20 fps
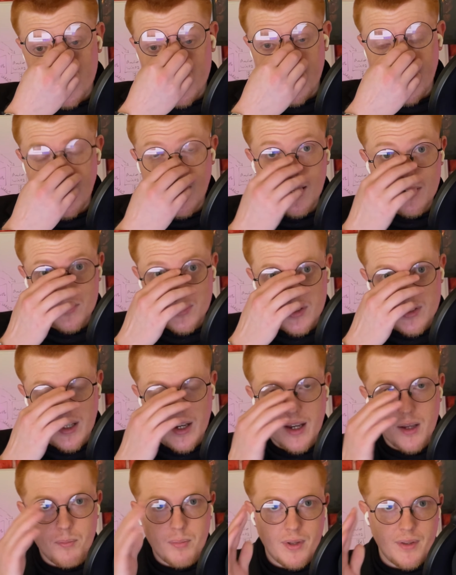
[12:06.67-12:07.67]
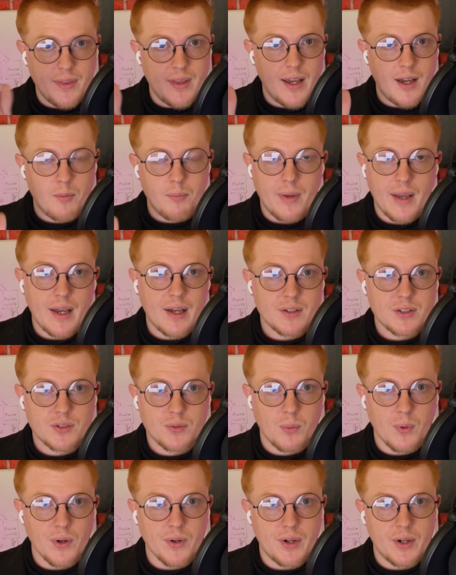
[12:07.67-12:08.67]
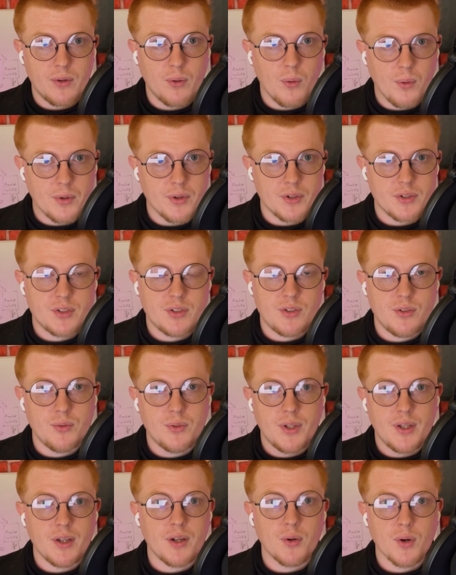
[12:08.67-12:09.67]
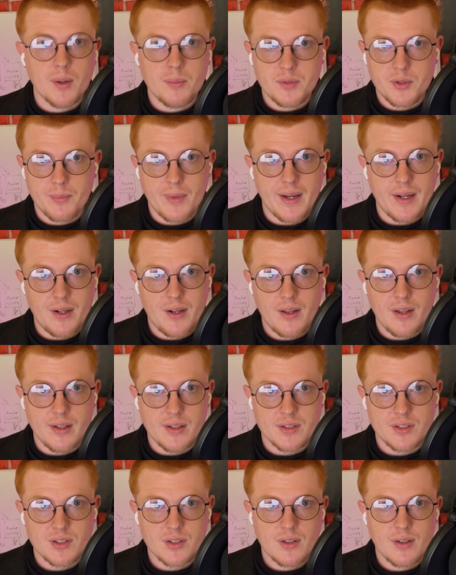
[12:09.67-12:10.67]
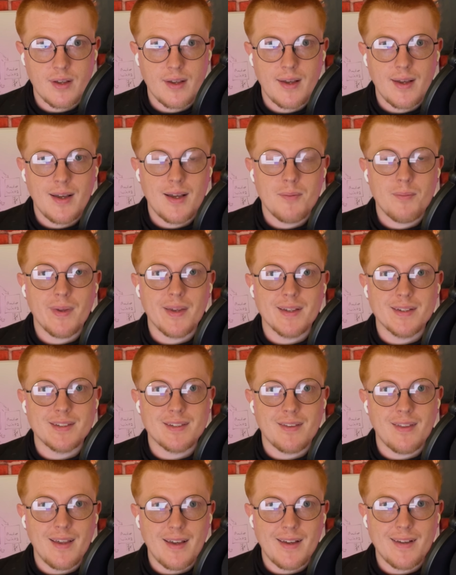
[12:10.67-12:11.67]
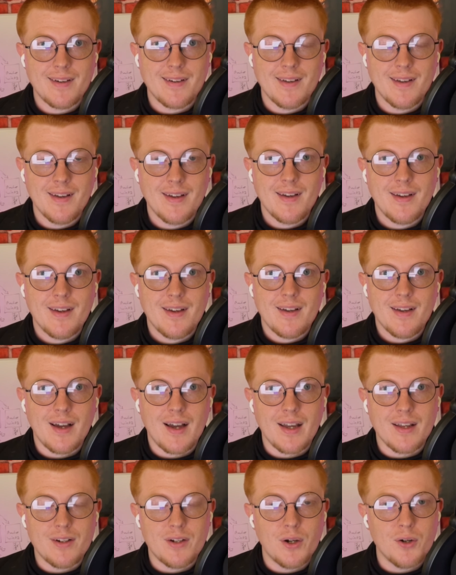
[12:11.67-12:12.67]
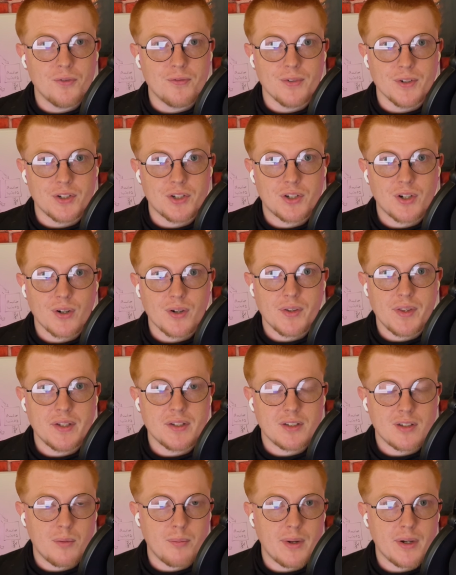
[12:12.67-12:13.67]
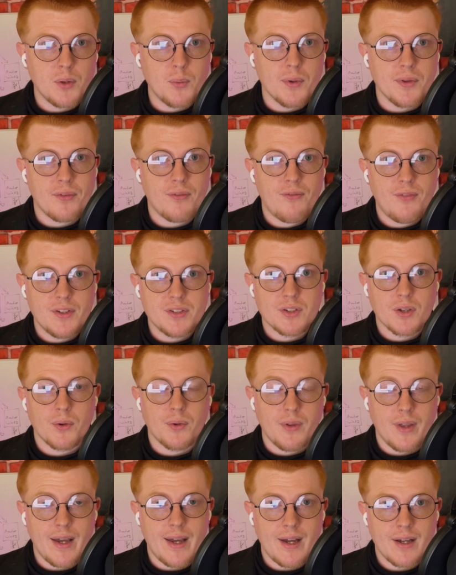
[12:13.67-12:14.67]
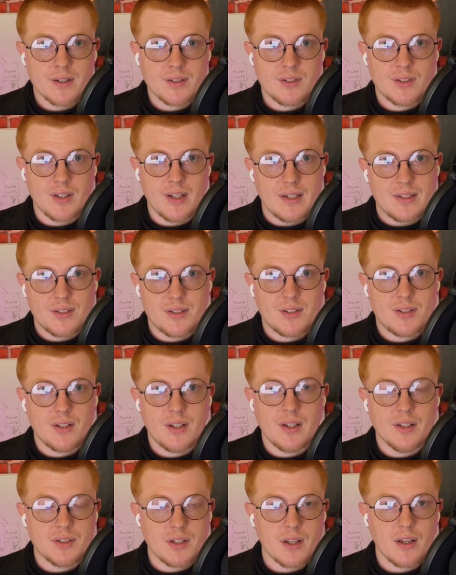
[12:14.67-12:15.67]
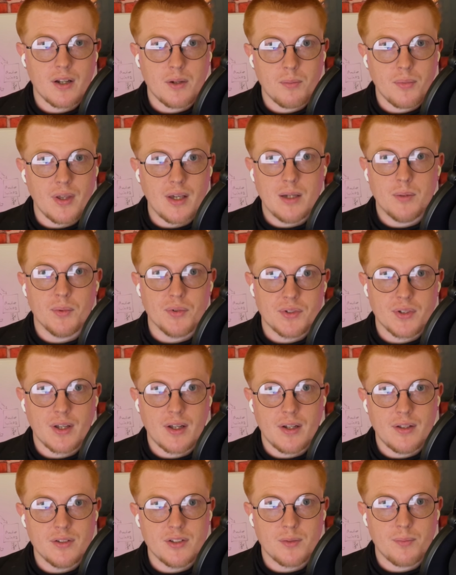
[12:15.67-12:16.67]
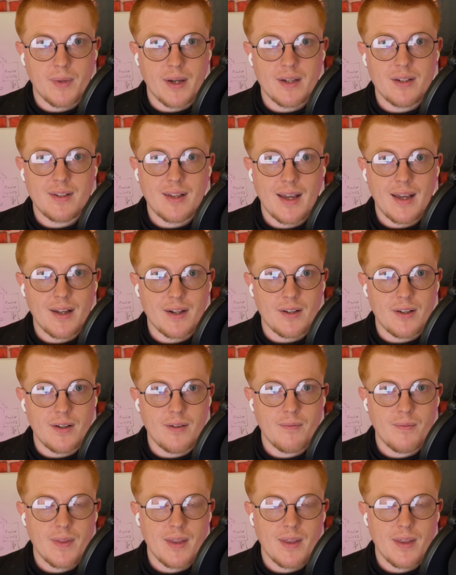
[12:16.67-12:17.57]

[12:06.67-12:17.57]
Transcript: to have to type in that password in order to decrypt my disk, because then I know for sure that somebody with physical access isn't going to be able to get into my data.